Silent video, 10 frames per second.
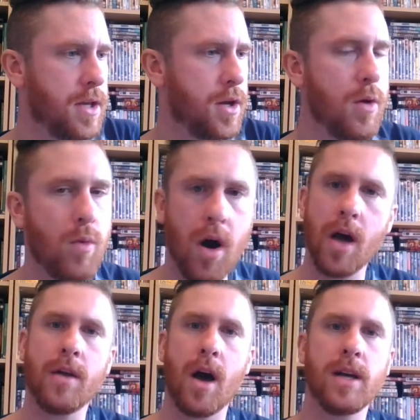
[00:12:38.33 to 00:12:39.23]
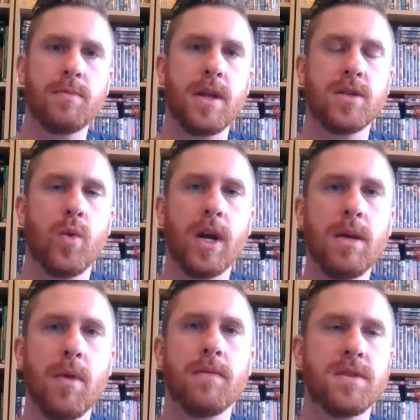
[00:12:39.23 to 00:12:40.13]
you know what, I spent
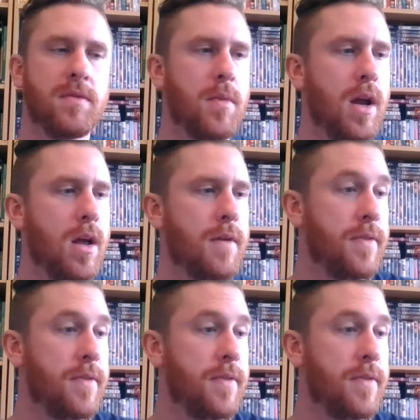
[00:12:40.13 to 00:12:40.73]
20 months of my life.